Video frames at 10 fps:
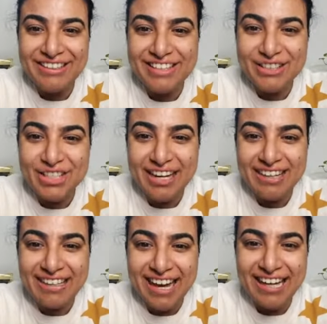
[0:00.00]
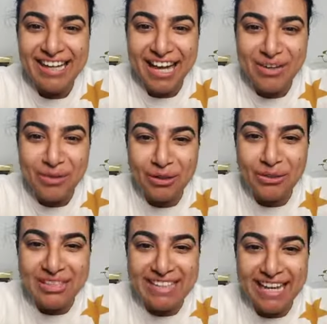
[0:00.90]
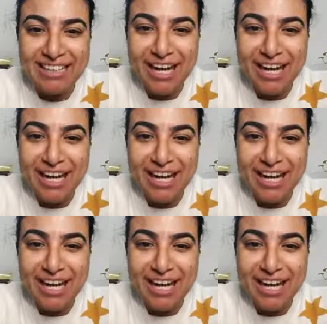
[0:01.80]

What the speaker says: Diksha, I like what you said.